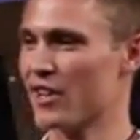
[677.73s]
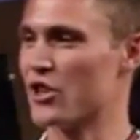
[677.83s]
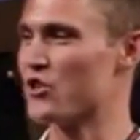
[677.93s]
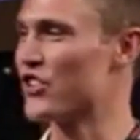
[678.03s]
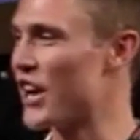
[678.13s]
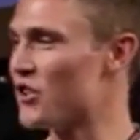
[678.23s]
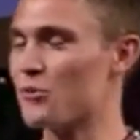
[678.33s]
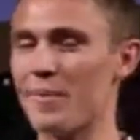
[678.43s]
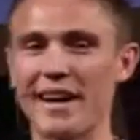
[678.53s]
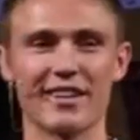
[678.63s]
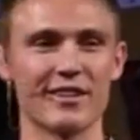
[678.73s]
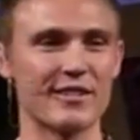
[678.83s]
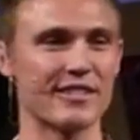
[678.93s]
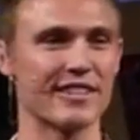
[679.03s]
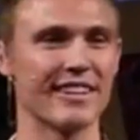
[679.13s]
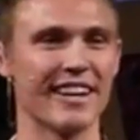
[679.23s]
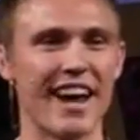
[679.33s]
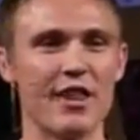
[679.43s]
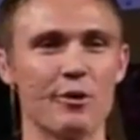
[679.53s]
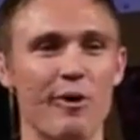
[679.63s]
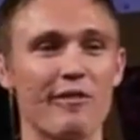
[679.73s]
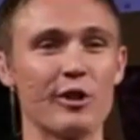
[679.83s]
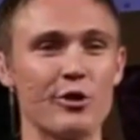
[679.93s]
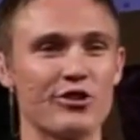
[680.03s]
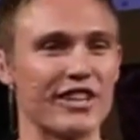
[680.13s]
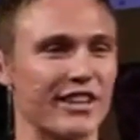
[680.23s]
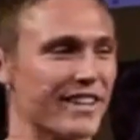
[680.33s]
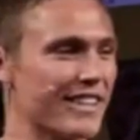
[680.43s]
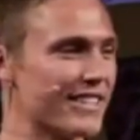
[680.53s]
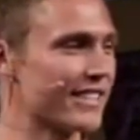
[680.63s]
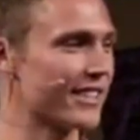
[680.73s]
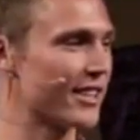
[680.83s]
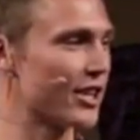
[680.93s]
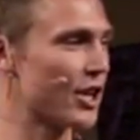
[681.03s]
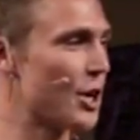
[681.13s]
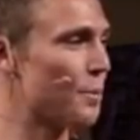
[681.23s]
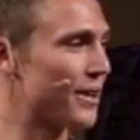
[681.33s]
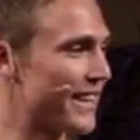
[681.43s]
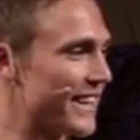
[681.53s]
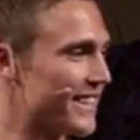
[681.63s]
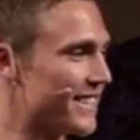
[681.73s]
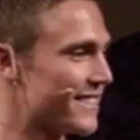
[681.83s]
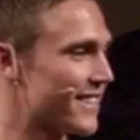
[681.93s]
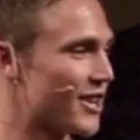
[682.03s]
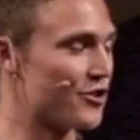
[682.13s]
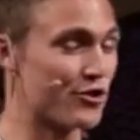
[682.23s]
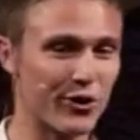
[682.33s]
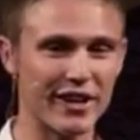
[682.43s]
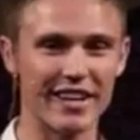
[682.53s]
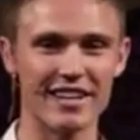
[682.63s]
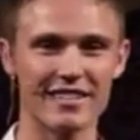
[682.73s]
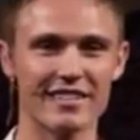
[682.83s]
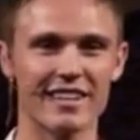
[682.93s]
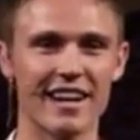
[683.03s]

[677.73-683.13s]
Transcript: the change makers, and the revolutionaries, please join us